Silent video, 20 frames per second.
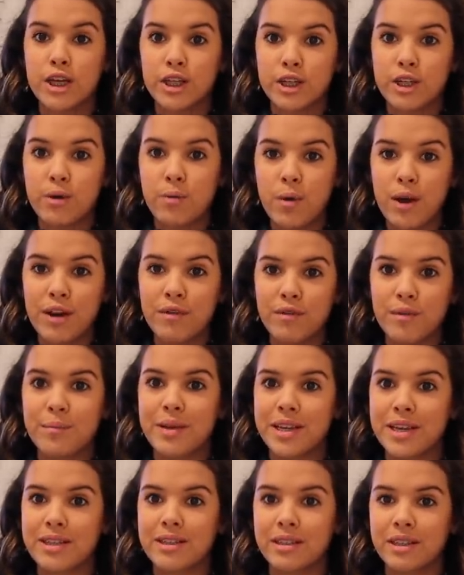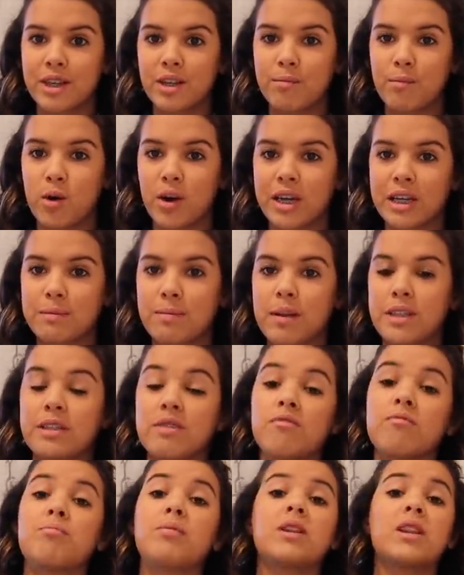So one of them is a little more
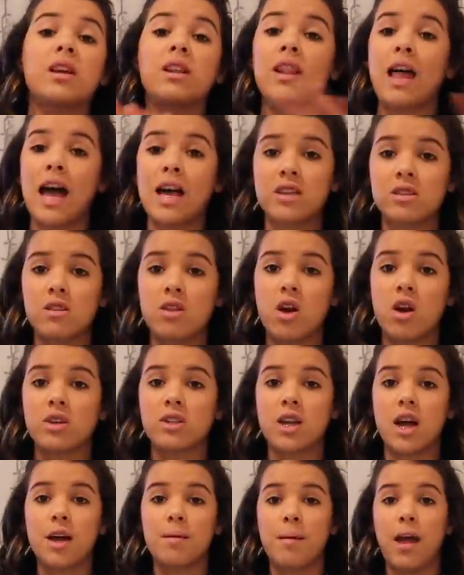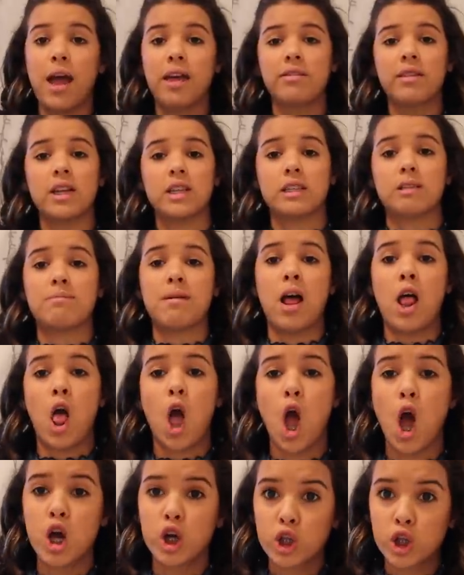expensive, but they last a long time and they
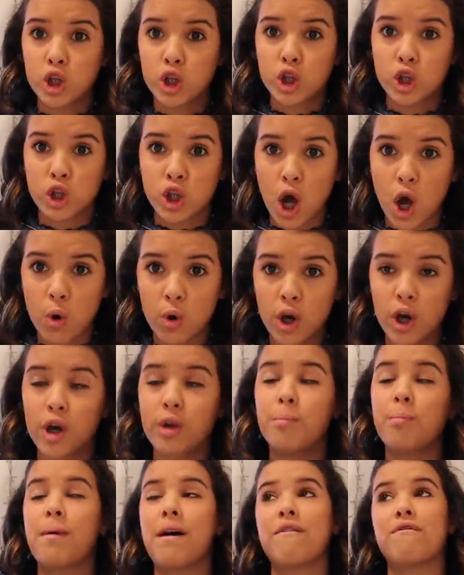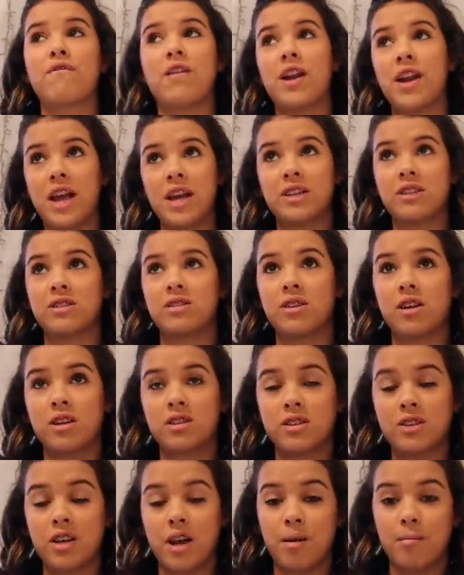smell so good. My friend has
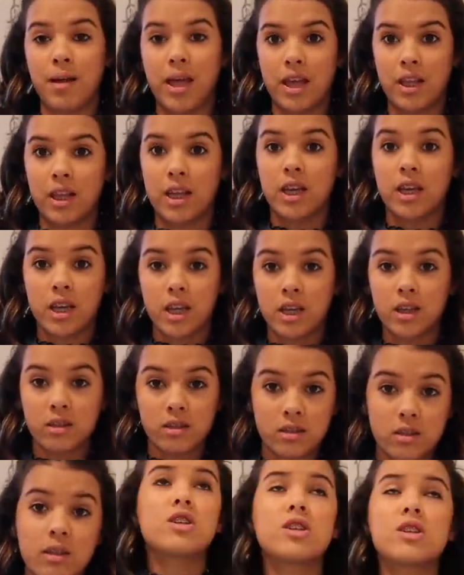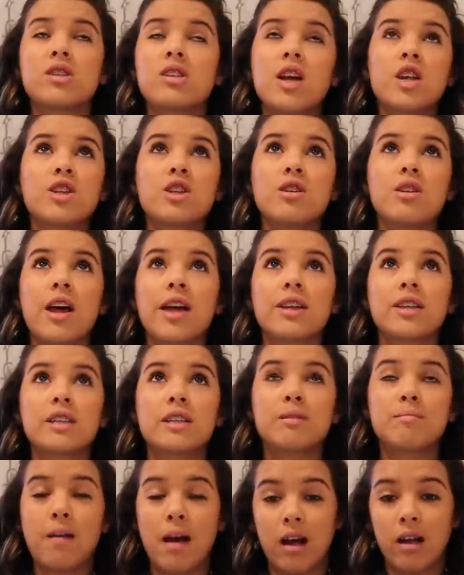some and it is such a
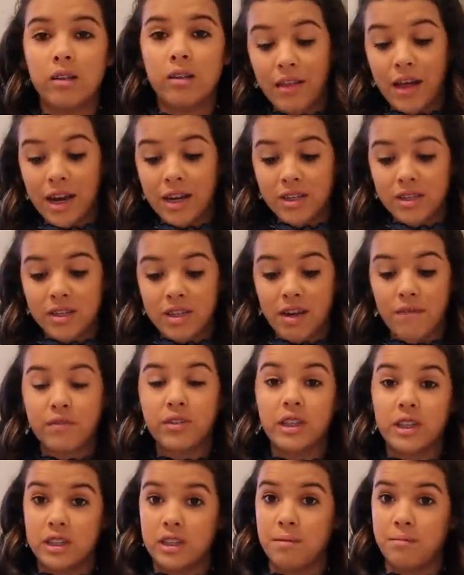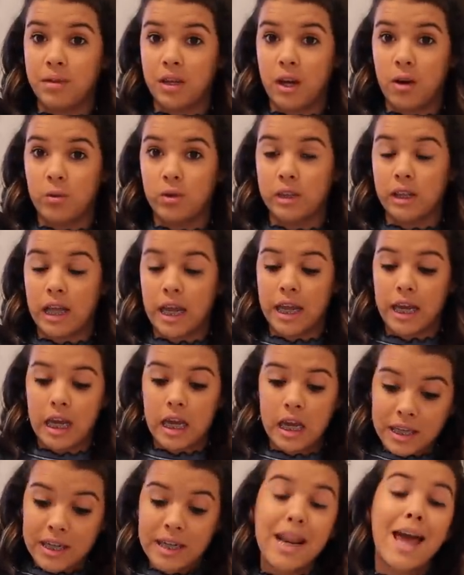nice smell. That is definitely something I would
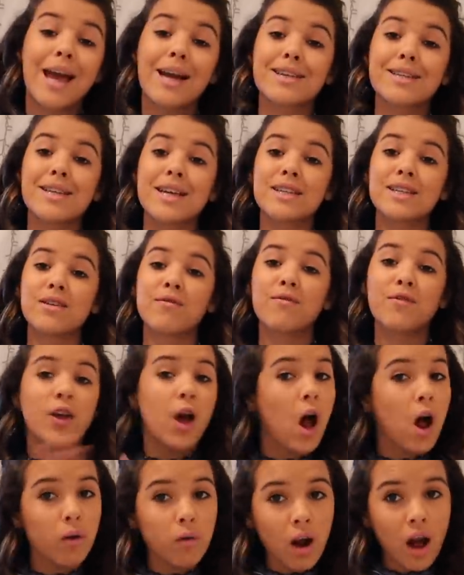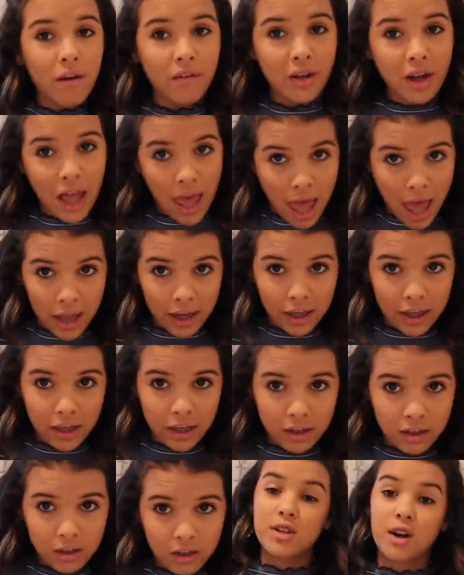like. The next is a Fjallraven
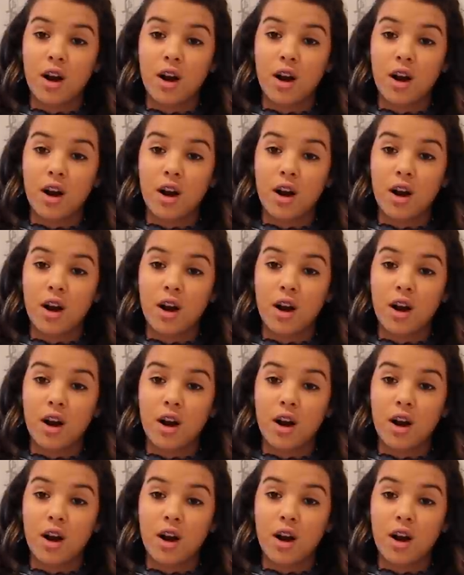Hankin.